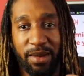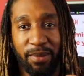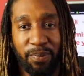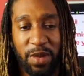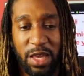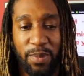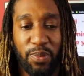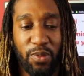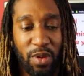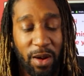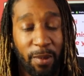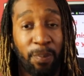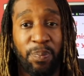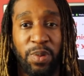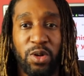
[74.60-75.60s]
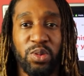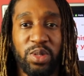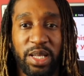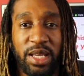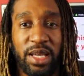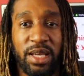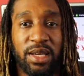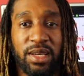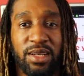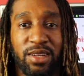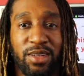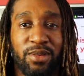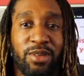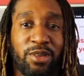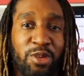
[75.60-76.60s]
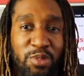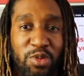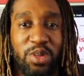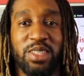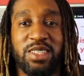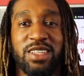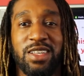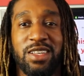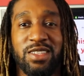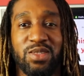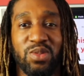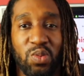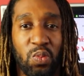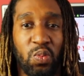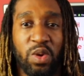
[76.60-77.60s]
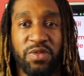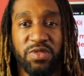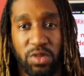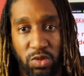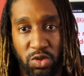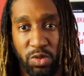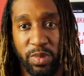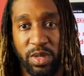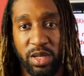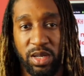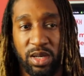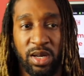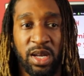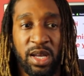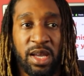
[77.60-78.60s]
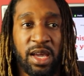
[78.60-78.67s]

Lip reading: people are building communities with social media,